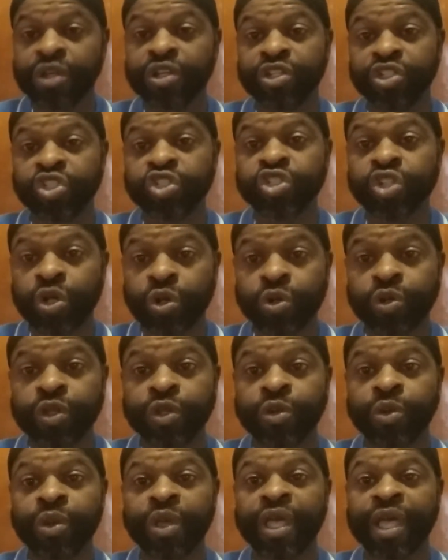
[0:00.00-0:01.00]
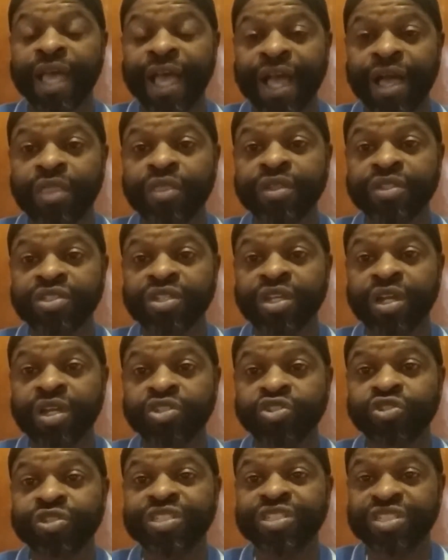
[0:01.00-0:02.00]
to show you how this
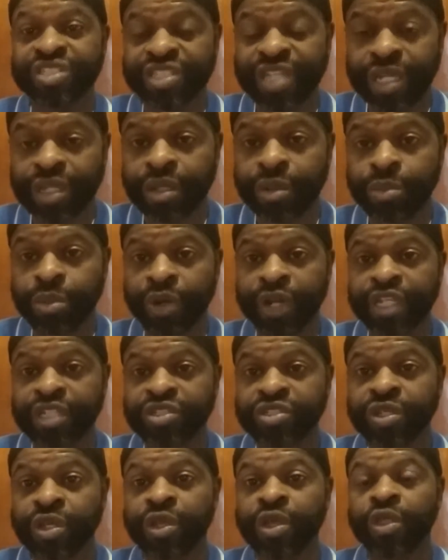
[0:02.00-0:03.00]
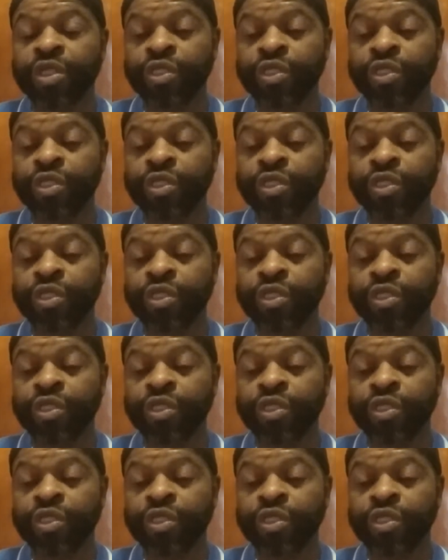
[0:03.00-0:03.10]
country celebrates